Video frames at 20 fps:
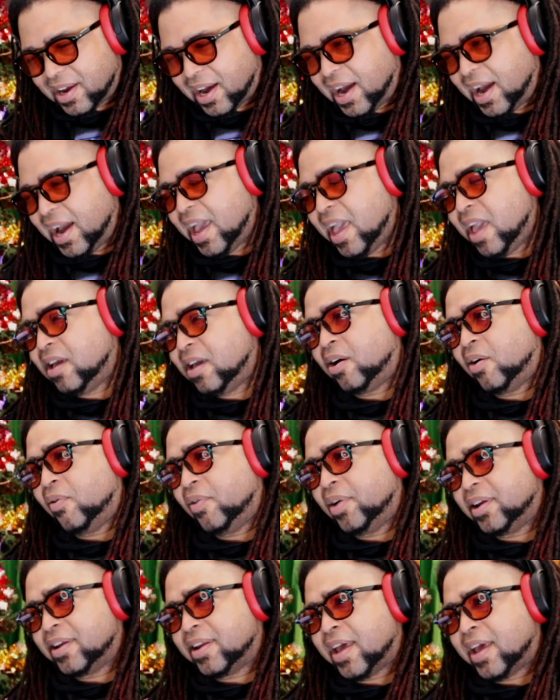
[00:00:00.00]
I ain't
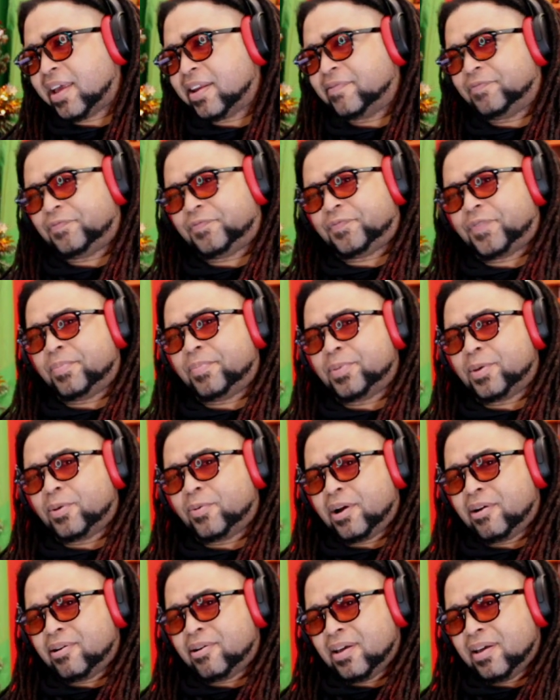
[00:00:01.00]
going to that in
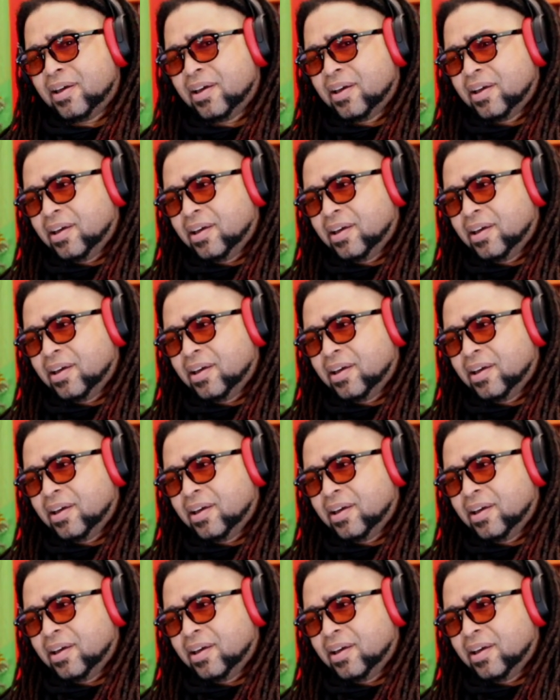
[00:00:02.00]
February.